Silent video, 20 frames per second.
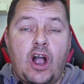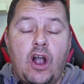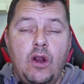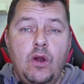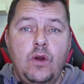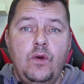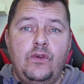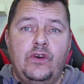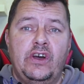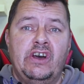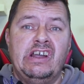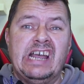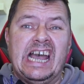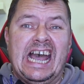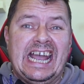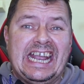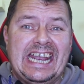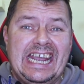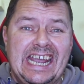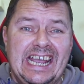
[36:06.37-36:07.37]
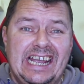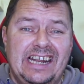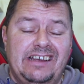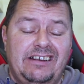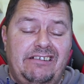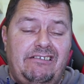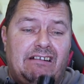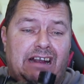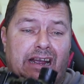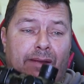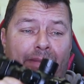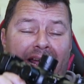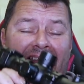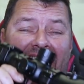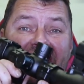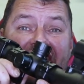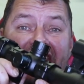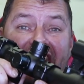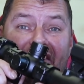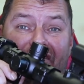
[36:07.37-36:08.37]
Over a kilogram
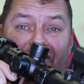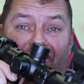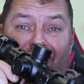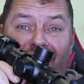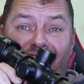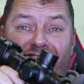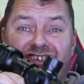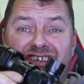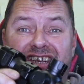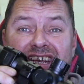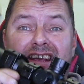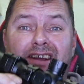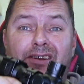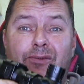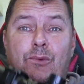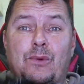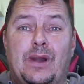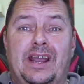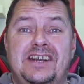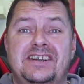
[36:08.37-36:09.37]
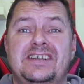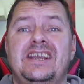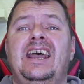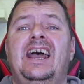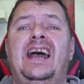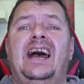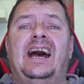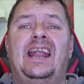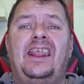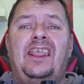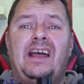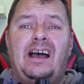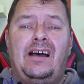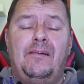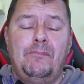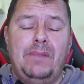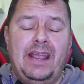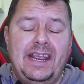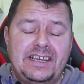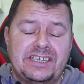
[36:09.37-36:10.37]
difference in weight, and
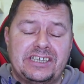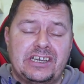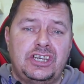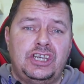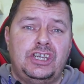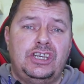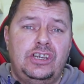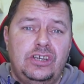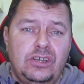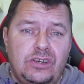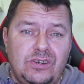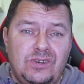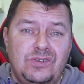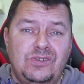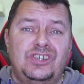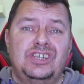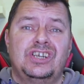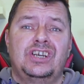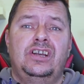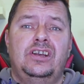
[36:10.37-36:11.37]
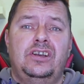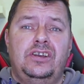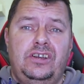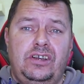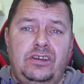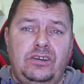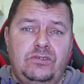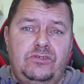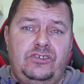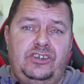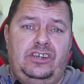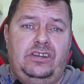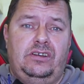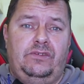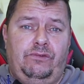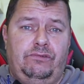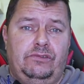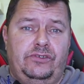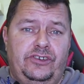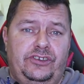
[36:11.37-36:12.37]
that makes a huge, huge
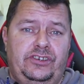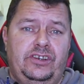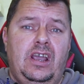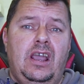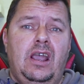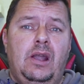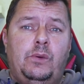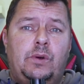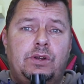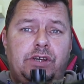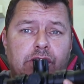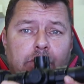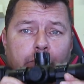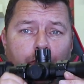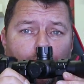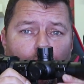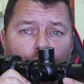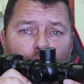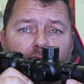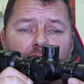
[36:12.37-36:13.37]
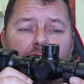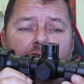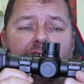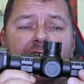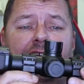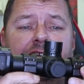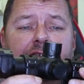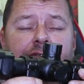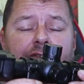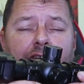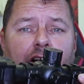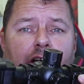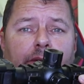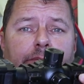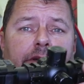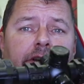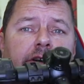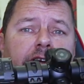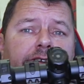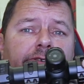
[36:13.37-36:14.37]
difference when you're walking around a
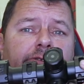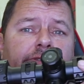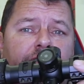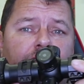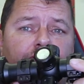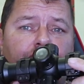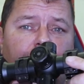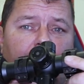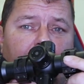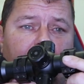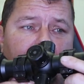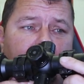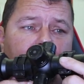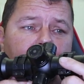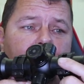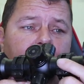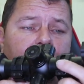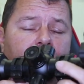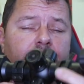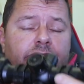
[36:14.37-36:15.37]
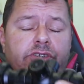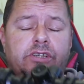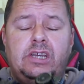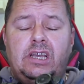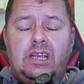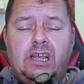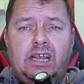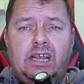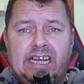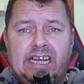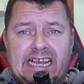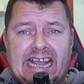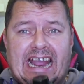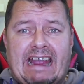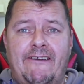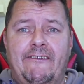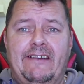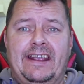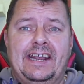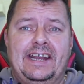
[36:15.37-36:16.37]
farmyard or you're trying to shoot.
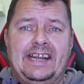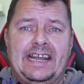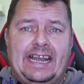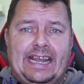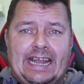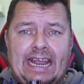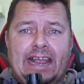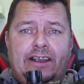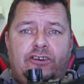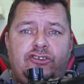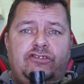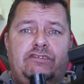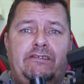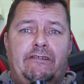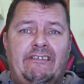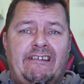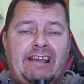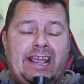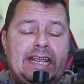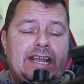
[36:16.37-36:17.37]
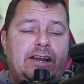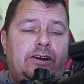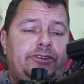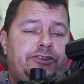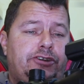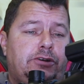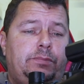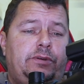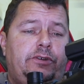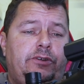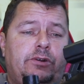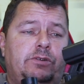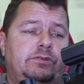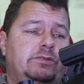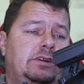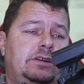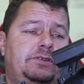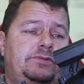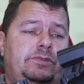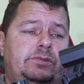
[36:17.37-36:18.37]
Carrying that extra weight on top of your
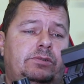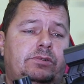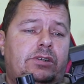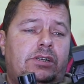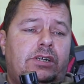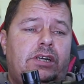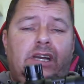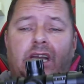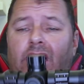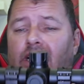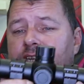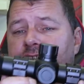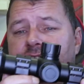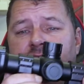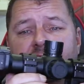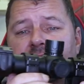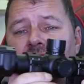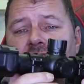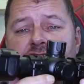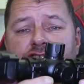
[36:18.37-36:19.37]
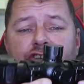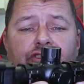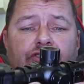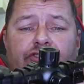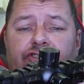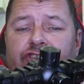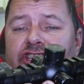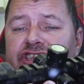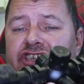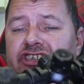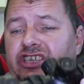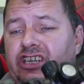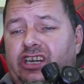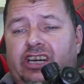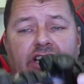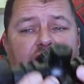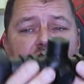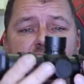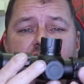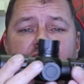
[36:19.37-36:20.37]
rifle, it's just the
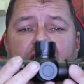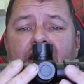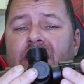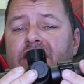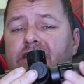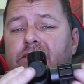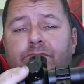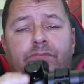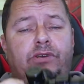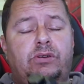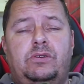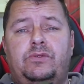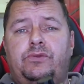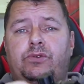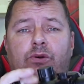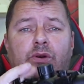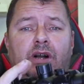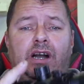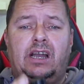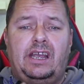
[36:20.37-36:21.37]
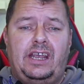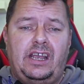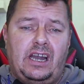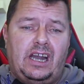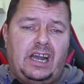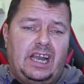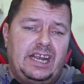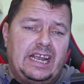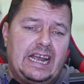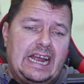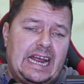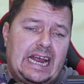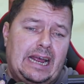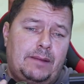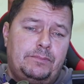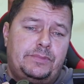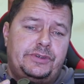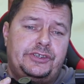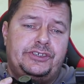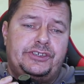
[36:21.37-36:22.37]
size, it's beautiful. I
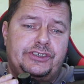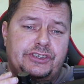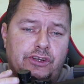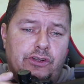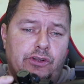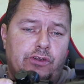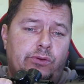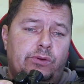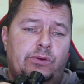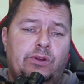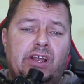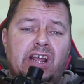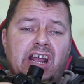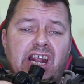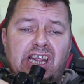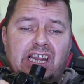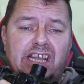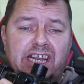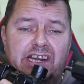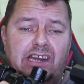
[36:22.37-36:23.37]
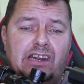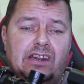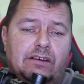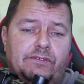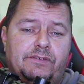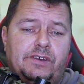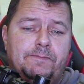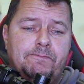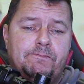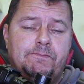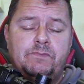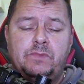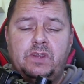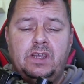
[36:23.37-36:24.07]
absolutely love it.